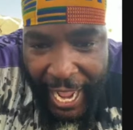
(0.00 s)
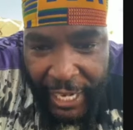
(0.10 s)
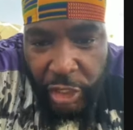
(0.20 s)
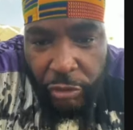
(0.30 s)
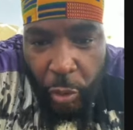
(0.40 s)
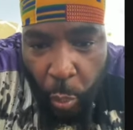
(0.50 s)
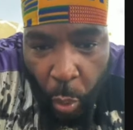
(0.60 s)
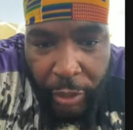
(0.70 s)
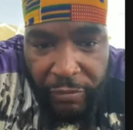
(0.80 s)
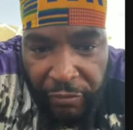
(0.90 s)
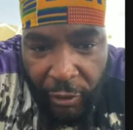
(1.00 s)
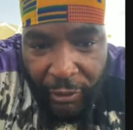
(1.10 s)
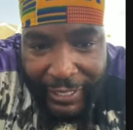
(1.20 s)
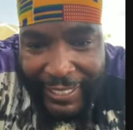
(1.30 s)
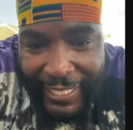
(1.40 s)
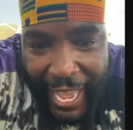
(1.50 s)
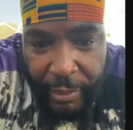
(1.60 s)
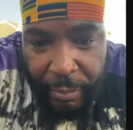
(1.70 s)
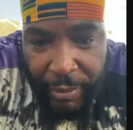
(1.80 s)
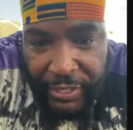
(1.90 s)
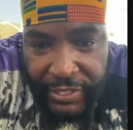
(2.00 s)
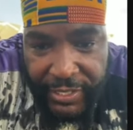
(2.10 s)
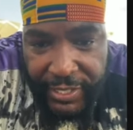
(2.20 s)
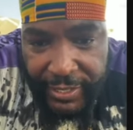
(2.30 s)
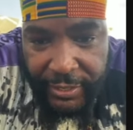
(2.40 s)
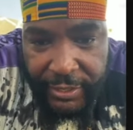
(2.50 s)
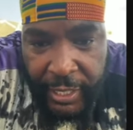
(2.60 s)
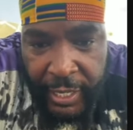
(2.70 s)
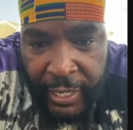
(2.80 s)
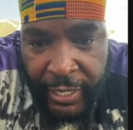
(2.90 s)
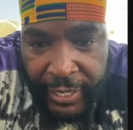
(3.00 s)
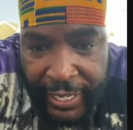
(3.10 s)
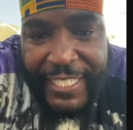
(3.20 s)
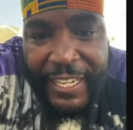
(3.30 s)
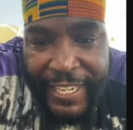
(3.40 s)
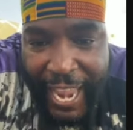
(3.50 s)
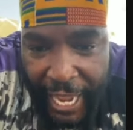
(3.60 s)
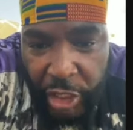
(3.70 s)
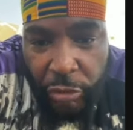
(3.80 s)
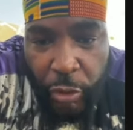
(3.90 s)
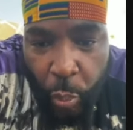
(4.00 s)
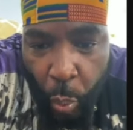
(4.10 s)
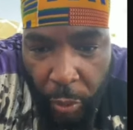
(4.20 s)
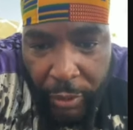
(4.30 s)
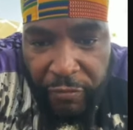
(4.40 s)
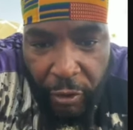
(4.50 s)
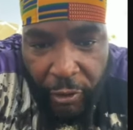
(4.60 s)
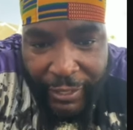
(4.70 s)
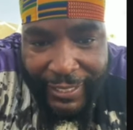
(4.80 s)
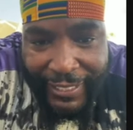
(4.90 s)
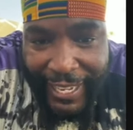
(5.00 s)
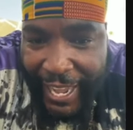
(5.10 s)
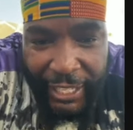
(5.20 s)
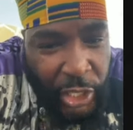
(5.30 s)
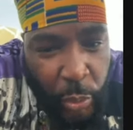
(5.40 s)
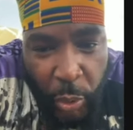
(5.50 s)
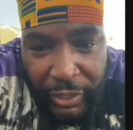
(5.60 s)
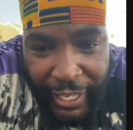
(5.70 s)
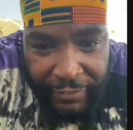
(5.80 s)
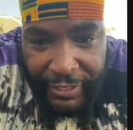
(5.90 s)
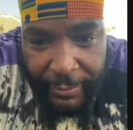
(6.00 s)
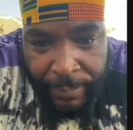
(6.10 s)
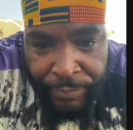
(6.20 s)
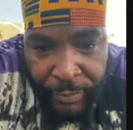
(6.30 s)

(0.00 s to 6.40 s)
Natural waterfall in Ghana, brothers and sisters. It's a natural waterfall in Ghana. You will love it.